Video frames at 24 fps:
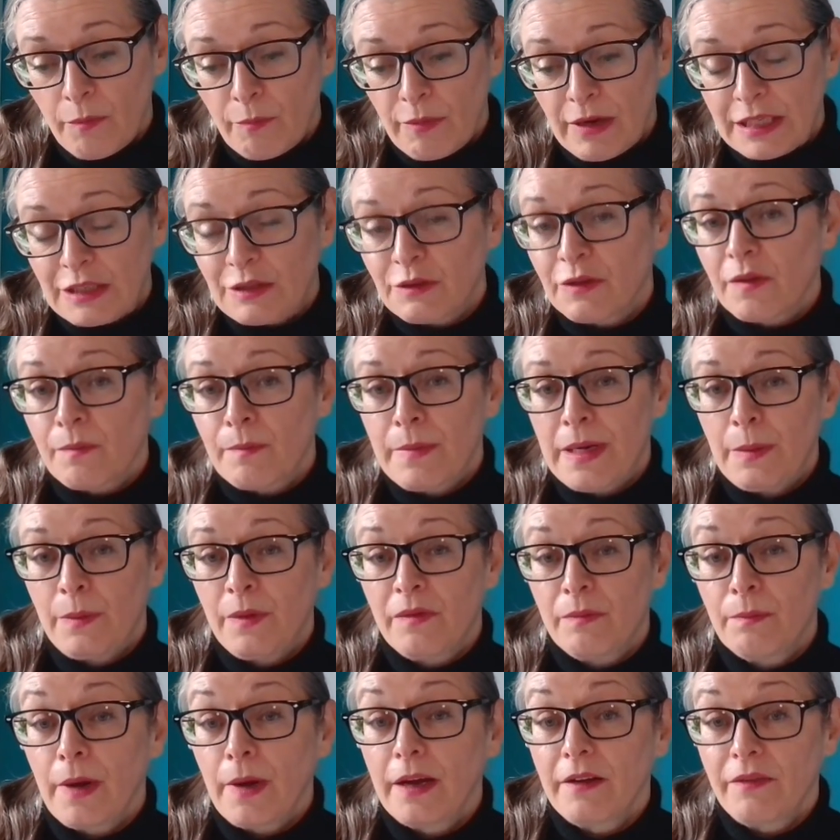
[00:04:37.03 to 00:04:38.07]
of pressure off me
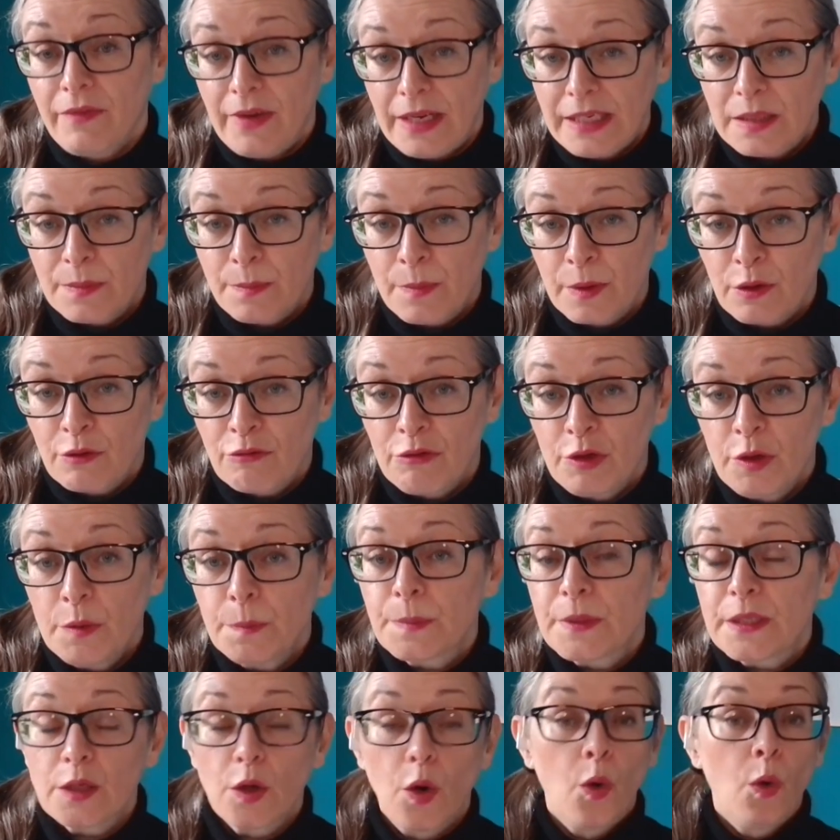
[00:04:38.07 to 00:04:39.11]
with my Facebook
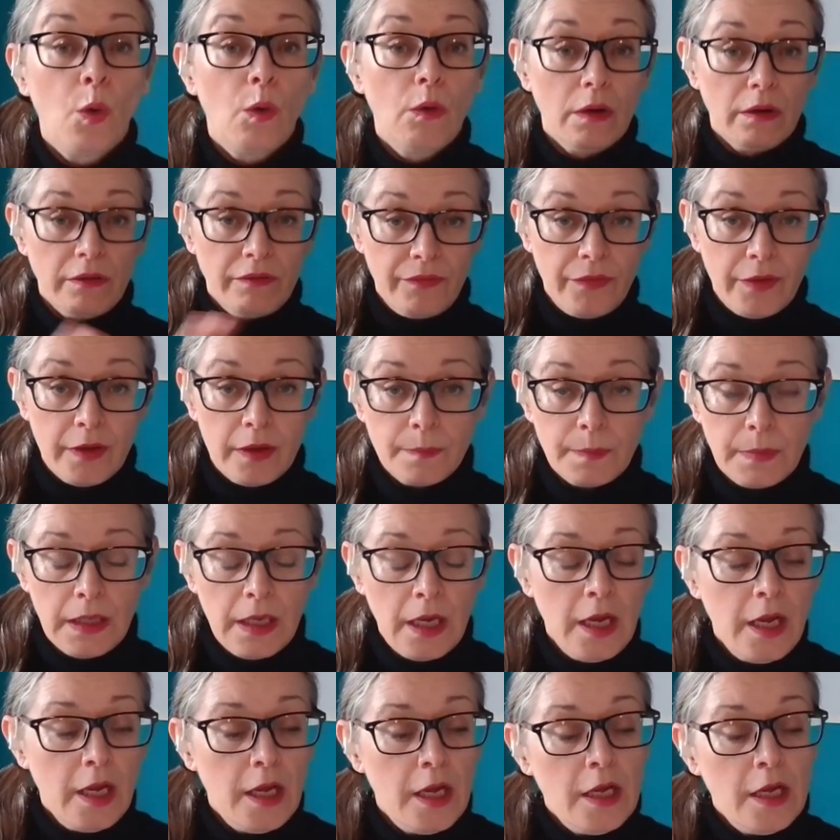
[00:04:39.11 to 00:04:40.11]
groups, all of them.